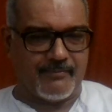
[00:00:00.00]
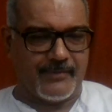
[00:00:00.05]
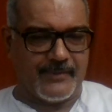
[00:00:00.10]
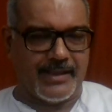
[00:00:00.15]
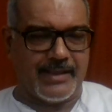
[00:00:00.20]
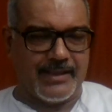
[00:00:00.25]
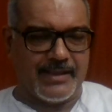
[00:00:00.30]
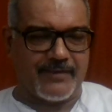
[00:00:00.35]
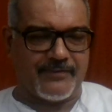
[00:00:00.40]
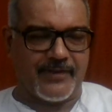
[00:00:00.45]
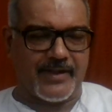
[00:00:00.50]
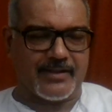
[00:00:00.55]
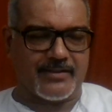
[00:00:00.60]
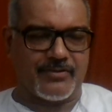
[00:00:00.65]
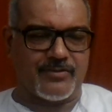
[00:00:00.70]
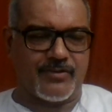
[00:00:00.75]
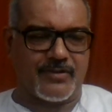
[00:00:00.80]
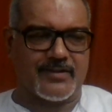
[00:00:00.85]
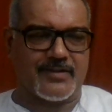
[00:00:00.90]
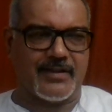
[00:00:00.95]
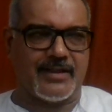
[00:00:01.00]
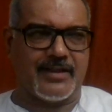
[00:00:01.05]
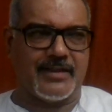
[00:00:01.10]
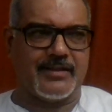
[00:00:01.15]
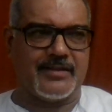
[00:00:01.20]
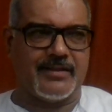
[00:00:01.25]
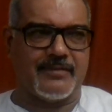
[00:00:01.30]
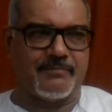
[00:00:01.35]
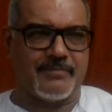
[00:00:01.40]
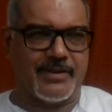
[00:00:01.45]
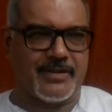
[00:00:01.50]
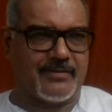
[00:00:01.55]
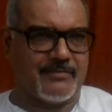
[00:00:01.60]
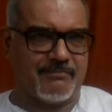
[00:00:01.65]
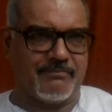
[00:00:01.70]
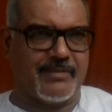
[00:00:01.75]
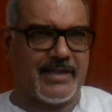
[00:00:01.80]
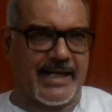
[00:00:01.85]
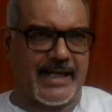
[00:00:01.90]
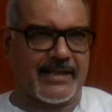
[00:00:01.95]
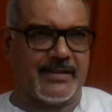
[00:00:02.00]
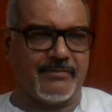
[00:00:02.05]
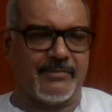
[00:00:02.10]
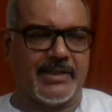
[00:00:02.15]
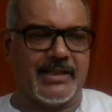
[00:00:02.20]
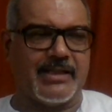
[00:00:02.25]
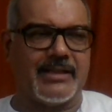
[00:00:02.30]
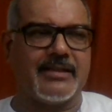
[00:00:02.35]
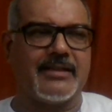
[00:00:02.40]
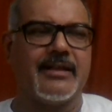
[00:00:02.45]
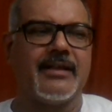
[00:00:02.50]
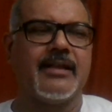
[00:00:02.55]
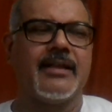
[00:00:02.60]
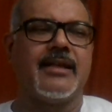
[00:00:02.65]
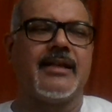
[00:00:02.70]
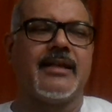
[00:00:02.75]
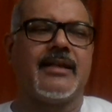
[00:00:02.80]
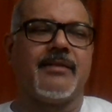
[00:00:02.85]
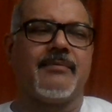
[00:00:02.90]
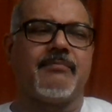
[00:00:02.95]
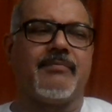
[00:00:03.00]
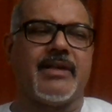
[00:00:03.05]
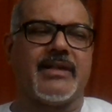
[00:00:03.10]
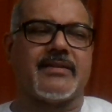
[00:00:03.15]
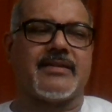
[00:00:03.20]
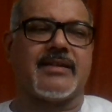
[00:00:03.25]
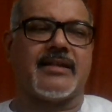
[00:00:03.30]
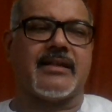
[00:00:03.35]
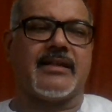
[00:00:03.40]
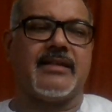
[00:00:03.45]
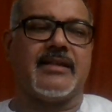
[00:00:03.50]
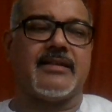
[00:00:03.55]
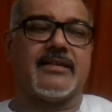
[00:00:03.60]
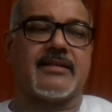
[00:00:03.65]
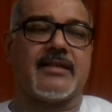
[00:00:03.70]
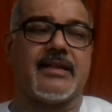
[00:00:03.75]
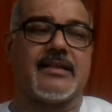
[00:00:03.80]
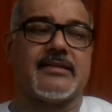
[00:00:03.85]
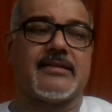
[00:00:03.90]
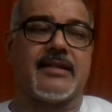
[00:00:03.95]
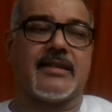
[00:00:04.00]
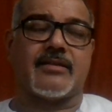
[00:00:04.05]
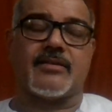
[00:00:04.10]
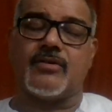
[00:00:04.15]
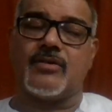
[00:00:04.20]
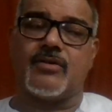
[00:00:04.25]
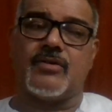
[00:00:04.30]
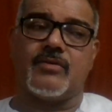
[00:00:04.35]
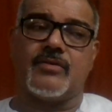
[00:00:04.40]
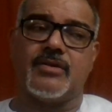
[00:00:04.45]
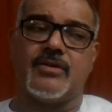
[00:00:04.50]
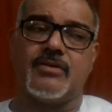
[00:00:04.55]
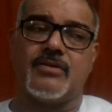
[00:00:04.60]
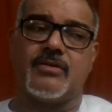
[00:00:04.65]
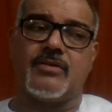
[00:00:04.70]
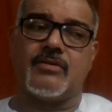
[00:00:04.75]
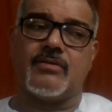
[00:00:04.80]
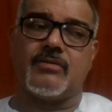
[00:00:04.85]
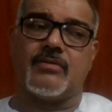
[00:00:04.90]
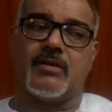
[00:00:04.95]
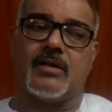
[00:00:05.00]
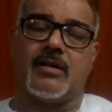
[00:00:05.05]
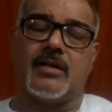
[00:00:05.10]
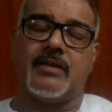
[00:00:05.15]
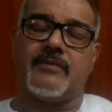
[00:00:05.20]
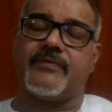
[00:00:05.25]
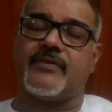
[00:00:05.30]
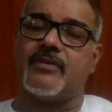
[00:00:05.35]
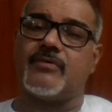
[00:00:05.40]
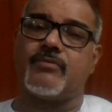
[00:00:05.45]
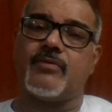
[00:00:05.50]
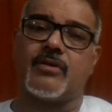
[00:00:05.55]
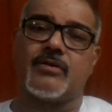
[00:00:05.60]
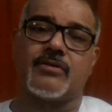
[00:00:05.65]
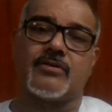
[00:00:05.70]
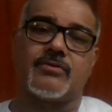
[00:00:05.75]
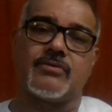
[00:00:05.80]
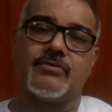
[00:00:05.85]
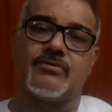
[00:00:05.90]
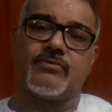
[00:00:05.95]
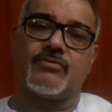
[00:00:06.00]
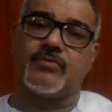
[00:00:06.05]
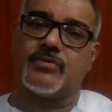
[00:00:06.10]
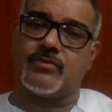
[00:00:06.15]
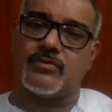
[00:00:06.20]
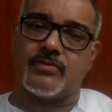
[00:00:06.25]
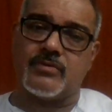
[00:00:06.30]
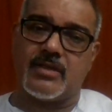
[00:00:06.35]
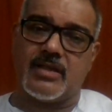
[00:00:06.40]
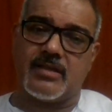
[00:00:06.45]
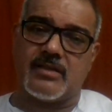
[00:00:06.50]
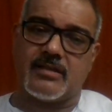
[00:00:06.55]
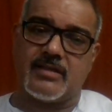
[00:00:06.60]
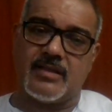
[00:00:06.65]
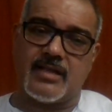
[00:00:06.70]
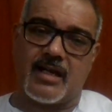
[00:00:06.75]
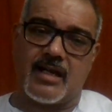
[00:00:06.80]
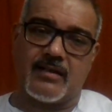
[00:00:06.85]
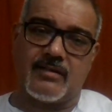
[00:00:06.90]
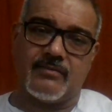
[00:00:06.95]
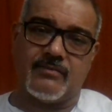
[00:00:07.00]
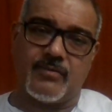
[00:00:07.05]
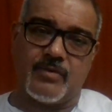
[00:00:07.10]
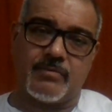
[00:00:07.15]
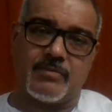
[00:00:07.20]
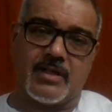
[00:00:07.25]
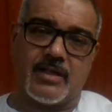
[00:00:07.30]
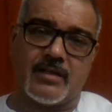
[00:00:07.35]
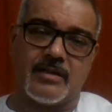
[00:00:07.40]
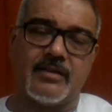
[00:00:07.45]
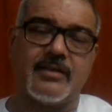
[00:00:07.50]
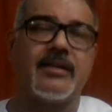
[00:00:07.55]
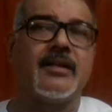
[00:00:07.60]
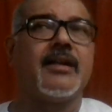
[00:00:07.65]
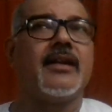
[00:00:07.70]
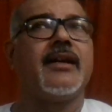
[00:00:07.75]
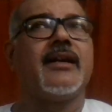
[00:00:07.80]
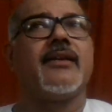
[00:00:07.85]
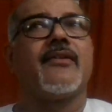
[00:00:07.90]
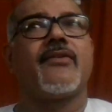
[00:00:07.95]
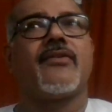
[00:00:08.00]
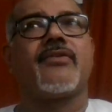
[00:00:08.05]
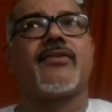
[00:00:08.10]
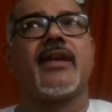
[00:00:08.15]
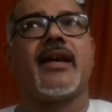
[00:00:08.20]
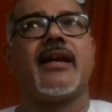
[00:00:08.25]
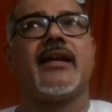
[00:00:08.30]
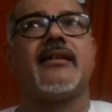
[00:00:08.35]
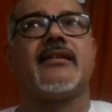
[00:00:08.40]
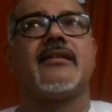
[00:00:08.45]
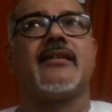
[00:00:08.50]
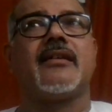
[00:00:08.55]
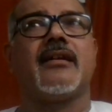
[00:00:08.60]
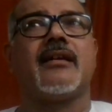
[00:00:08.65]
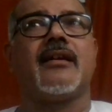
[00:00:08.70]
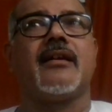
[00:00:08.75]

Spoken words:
in effect Rosalind, but Ganymede, basically says that, if you want to woo this young woman, then,